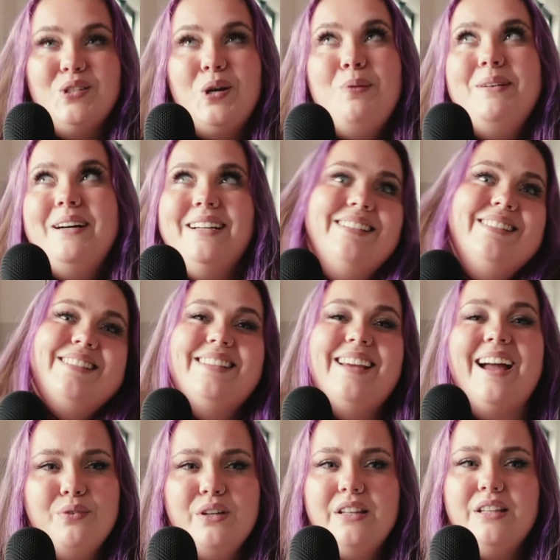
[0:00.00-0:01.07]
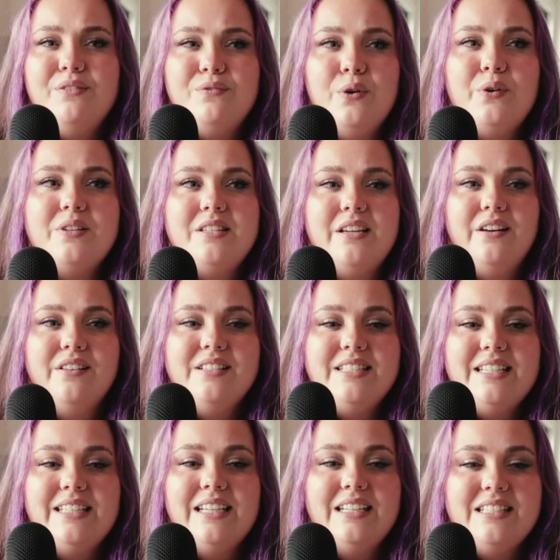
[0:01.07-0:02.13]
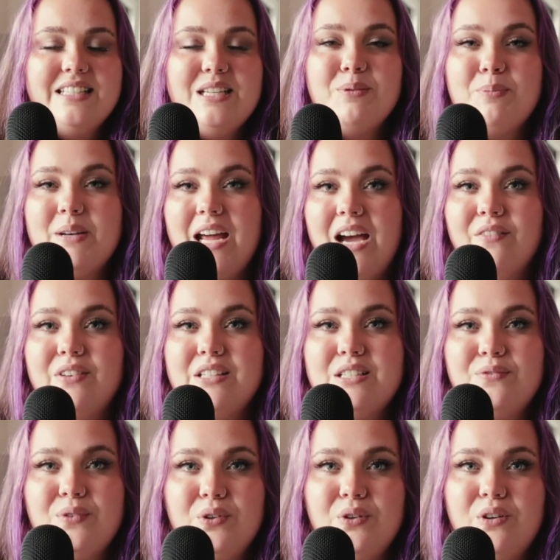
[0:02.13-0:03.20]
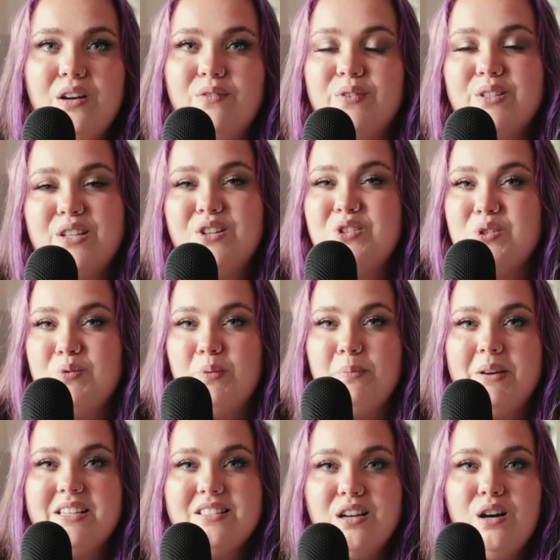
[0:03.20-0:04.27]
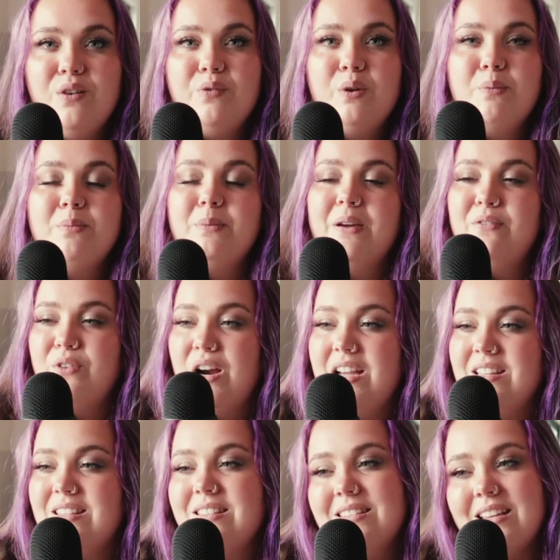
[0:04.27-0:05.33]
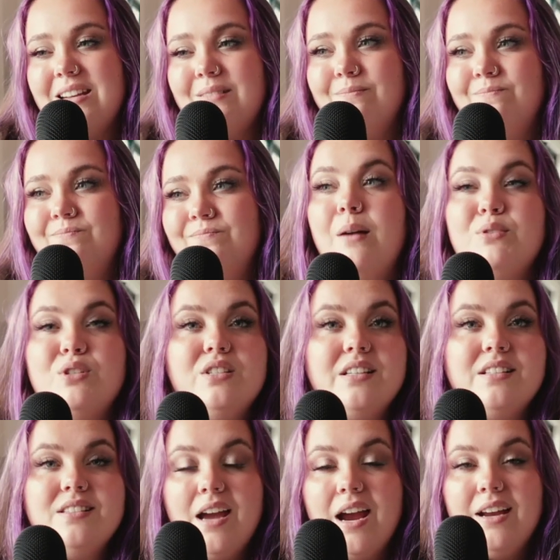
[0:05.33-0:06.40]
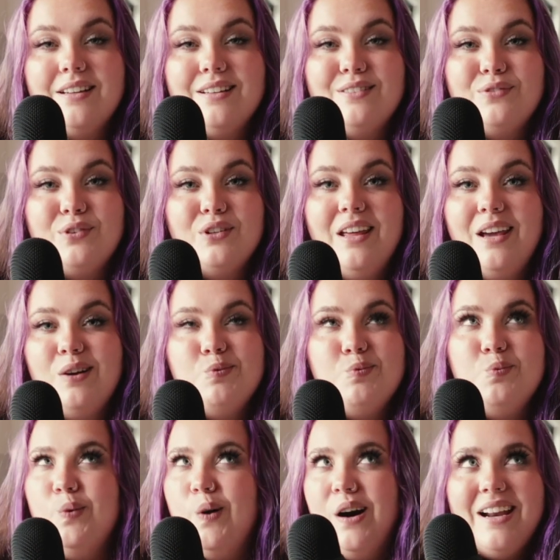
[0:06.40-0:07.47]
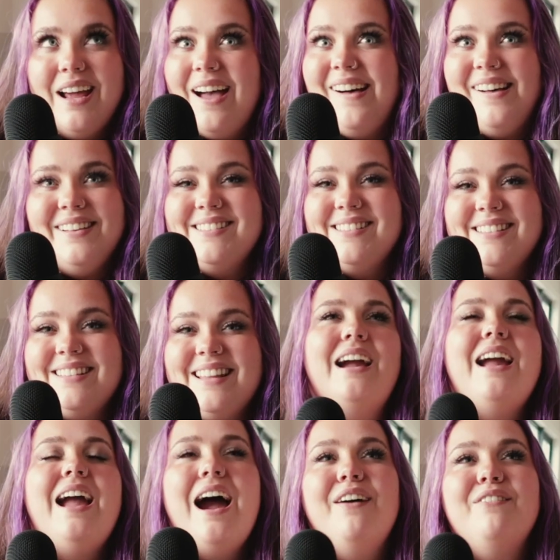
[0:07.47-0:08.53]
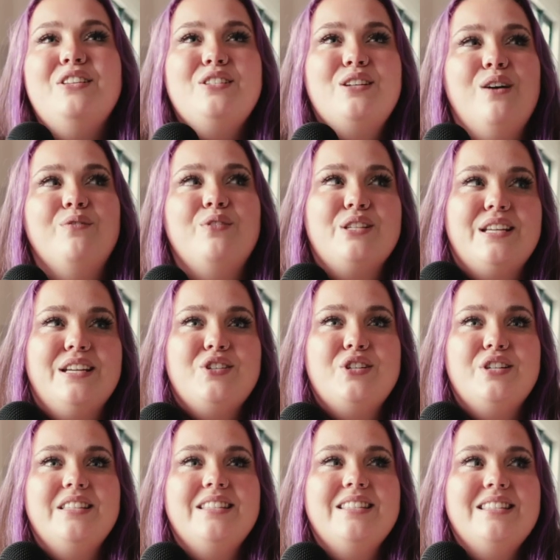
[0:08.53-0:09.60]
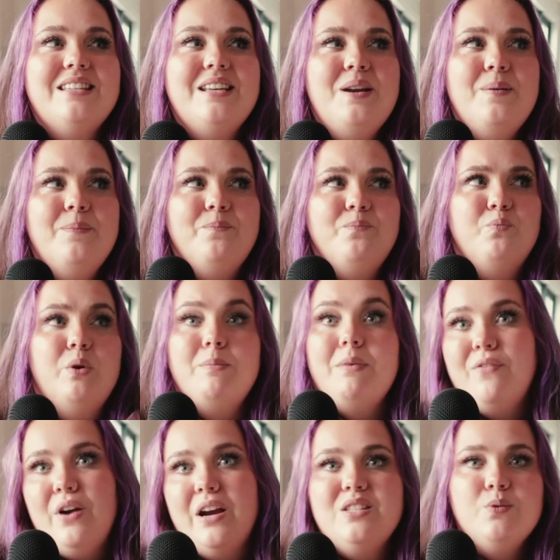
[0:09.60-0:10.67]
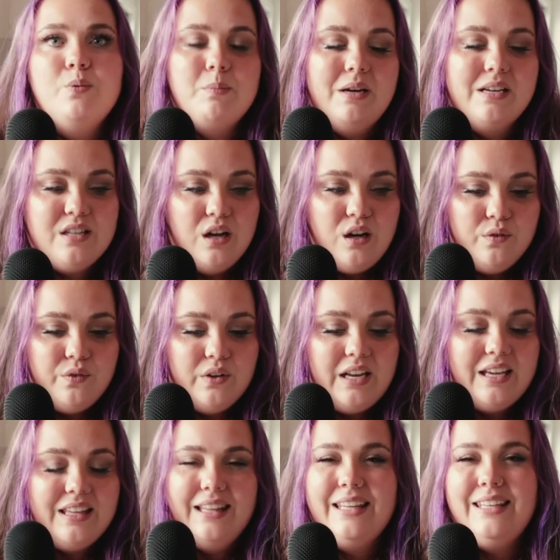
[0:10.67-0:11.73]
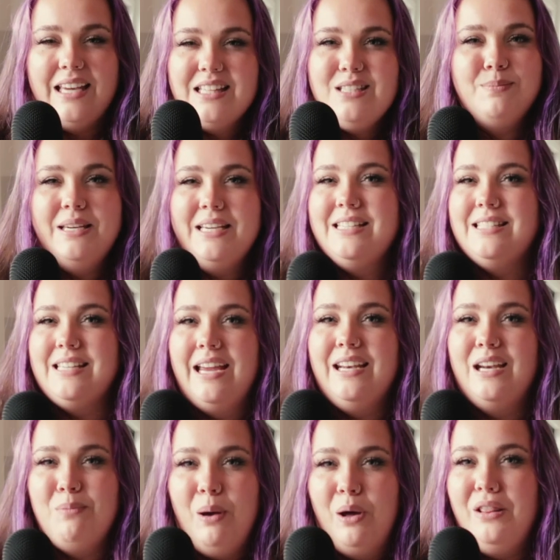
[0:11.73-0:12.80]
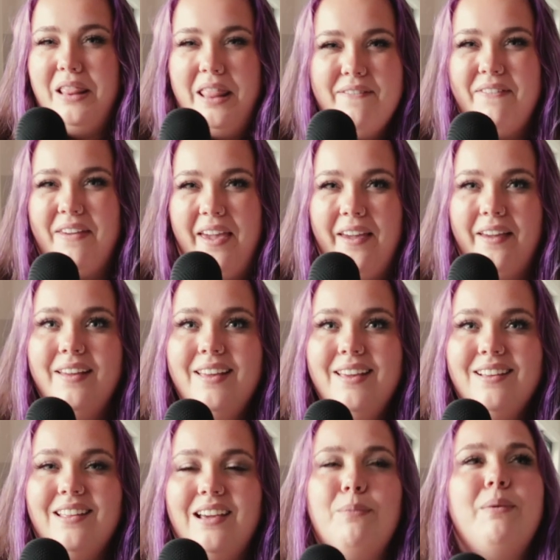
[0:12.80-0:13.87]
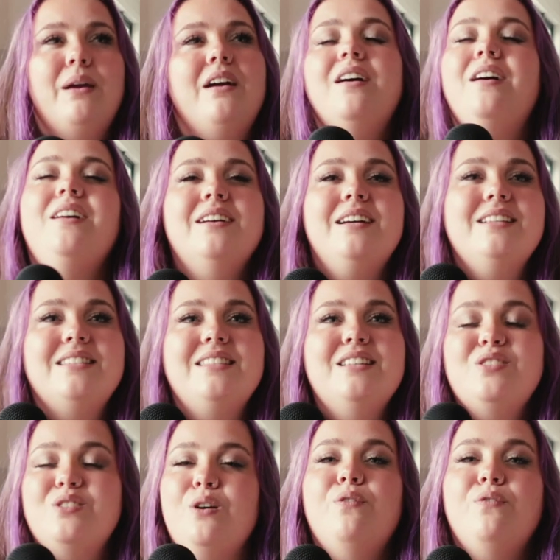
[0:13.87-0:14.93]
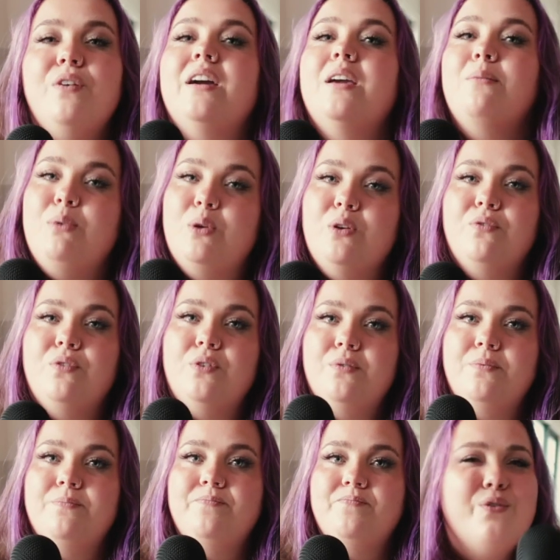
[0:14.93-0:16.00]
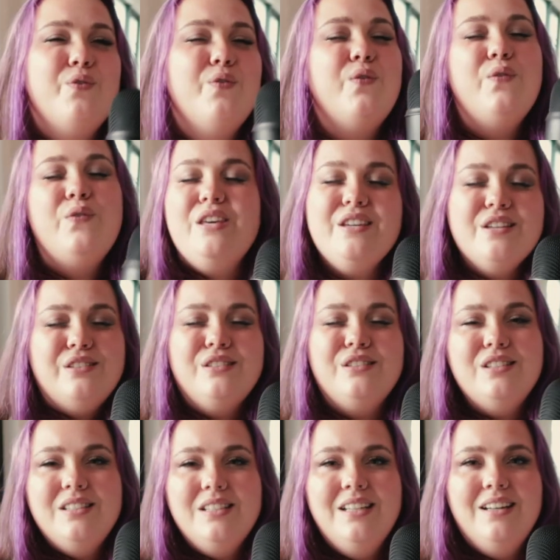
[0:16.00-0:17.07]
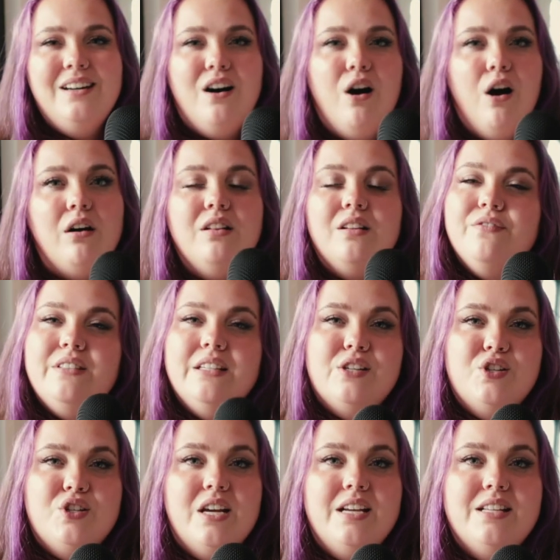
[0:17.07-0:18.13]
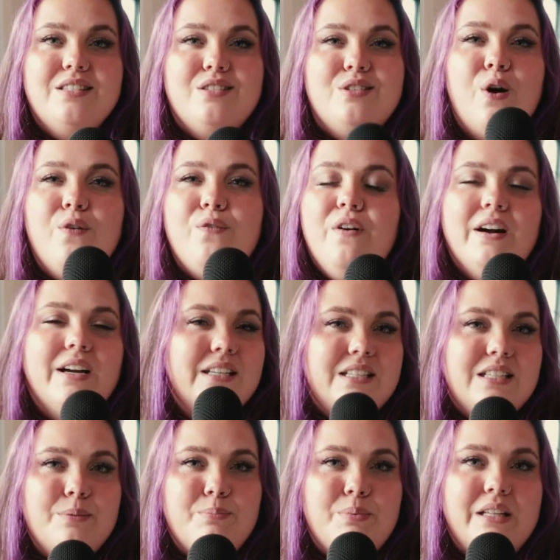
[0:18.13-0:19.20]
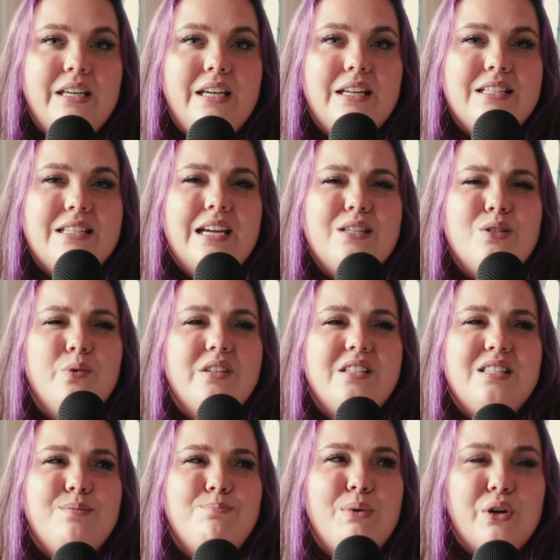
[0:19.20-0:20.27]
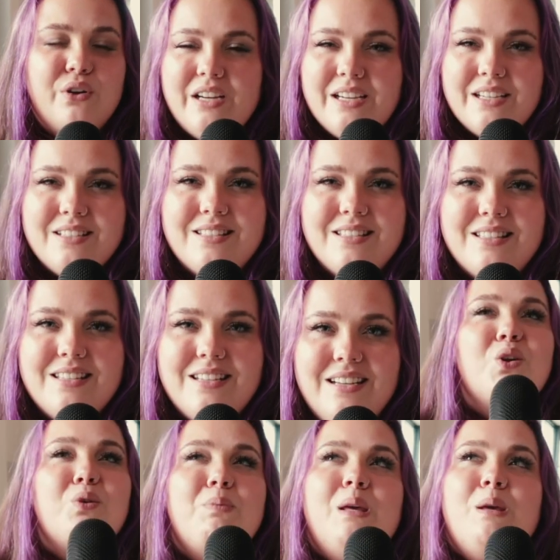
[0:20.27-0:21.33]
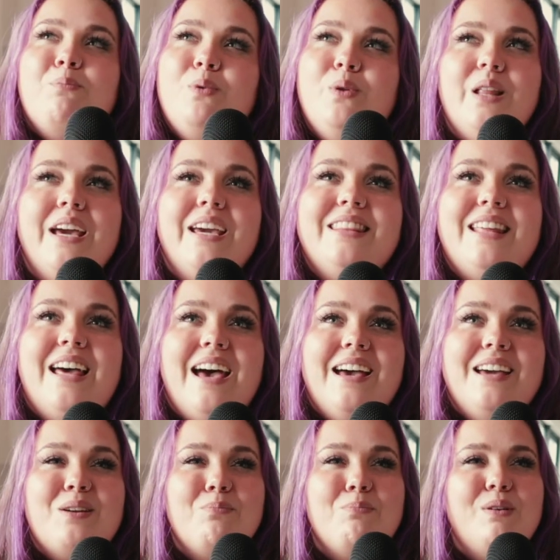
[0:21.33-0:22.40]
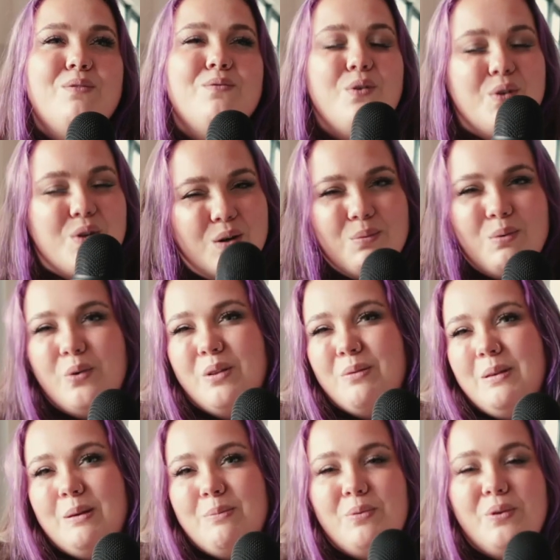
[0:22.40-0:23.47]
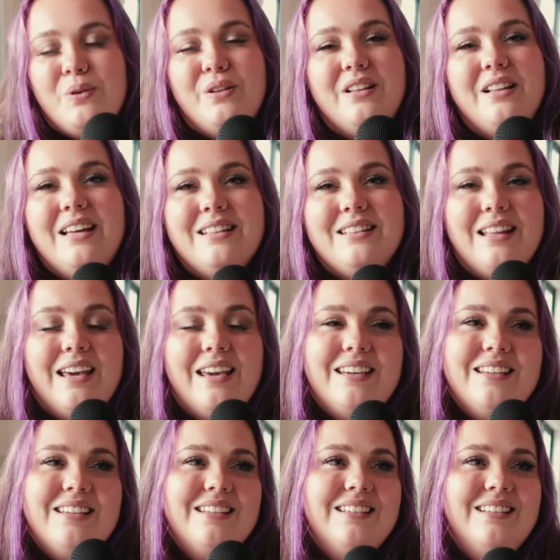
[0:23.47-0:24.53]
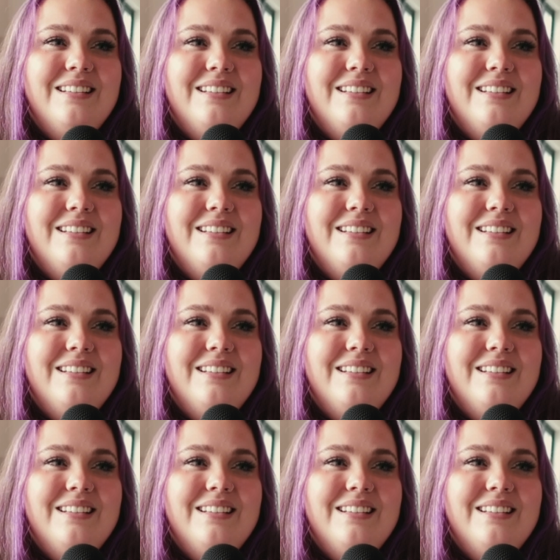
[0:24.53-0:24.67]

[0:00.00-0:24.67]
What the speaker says: so much. Really focusing on digging deep and having difficult conversations with myself and with my friends. And I'm just excited for like, what else? Like, I have these conversations with my friends and with myself, and it like gets me excited about living. Like, I'm like, oh, isn't this so fucking beautiful to feel all of this shit so fucking deeply and to get to experience other people like that and be vulnerable with people. And like,